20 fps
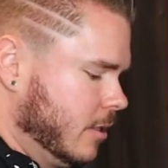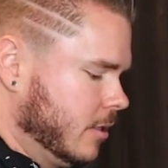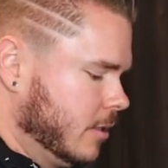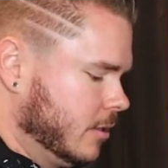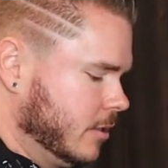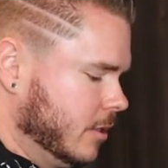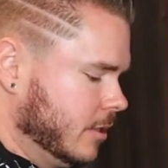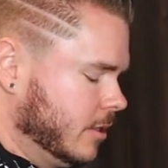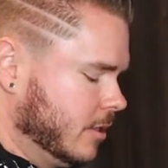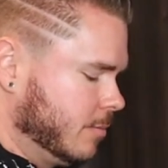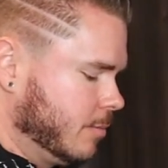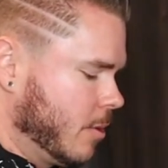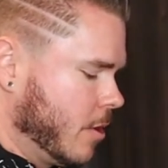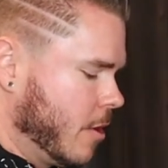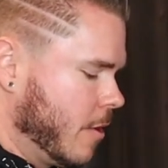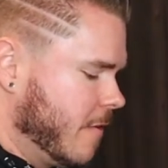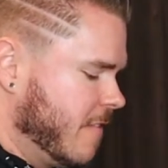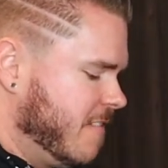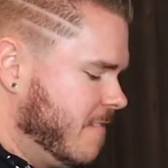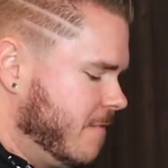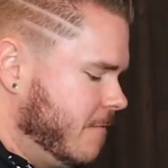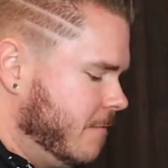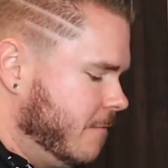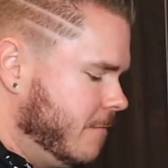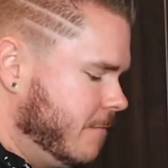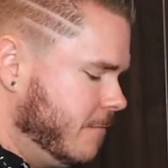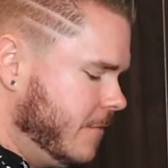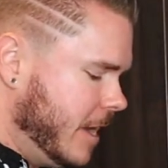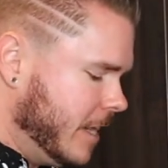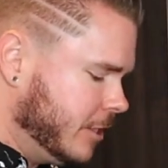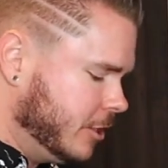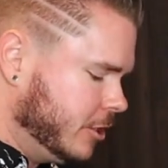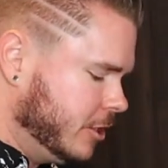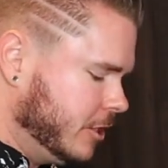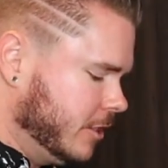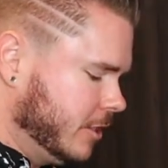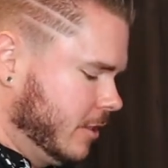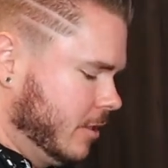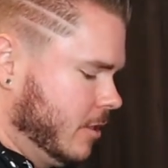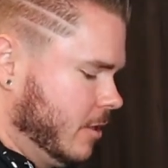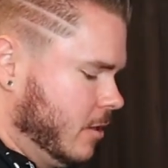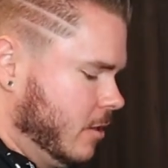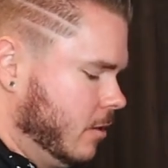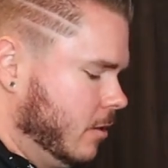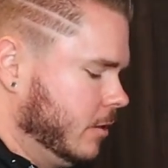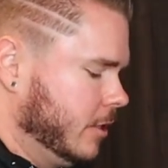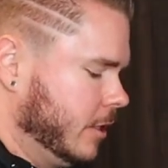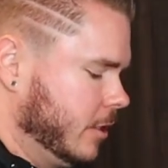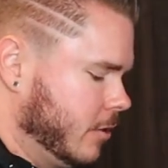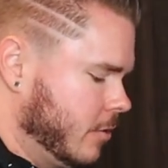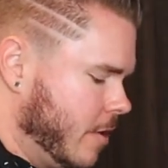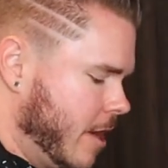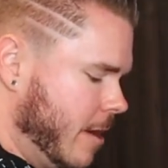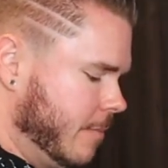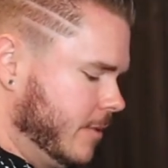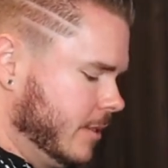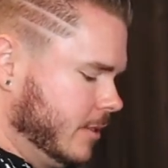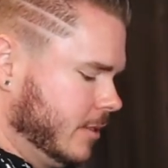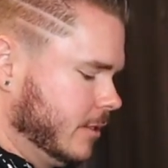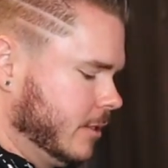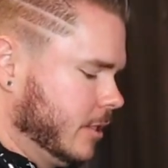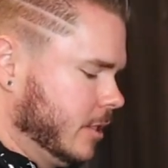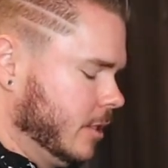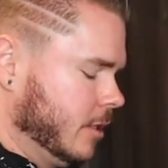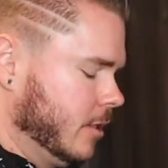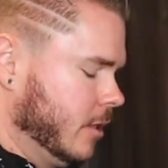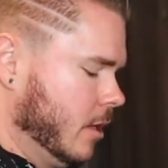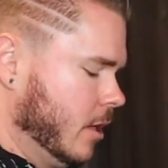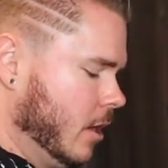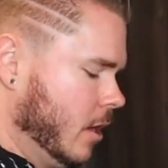See, this is perfection. Holy crap, this is good.